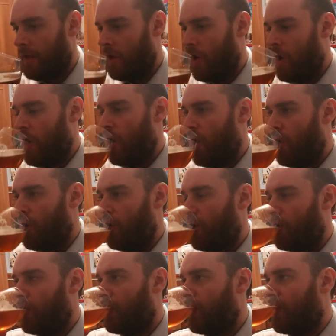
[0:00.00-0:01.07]

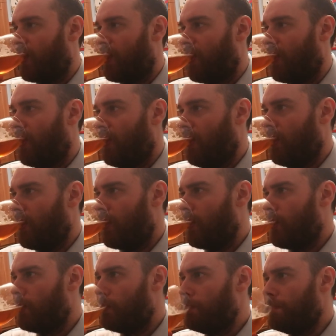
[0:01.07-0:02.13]

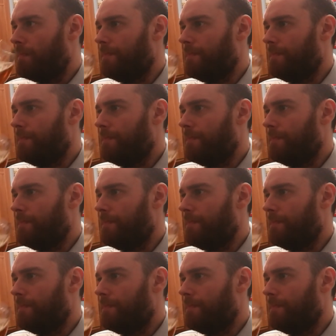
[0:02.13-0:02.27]
[no speech]